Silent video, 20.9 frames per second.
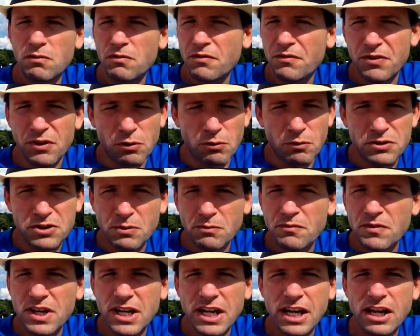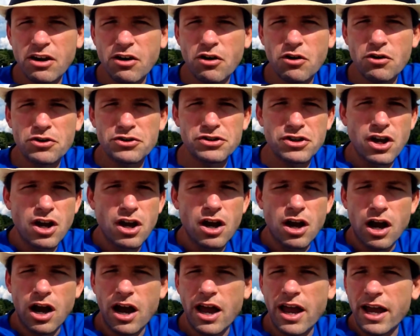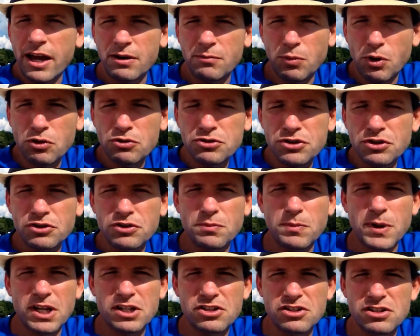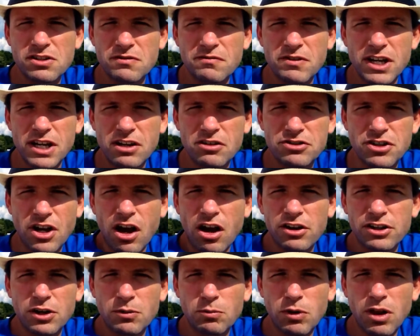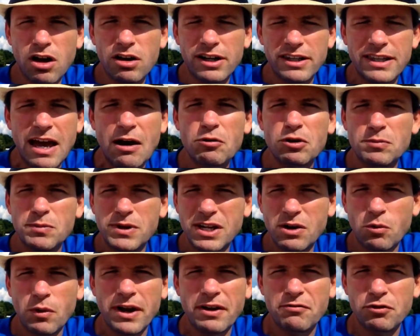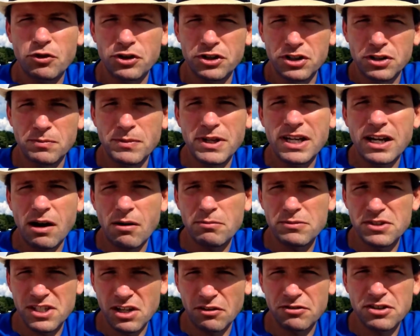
film some videos, uh, and post those pictures and videos on your blog, and that would be a way for you to become self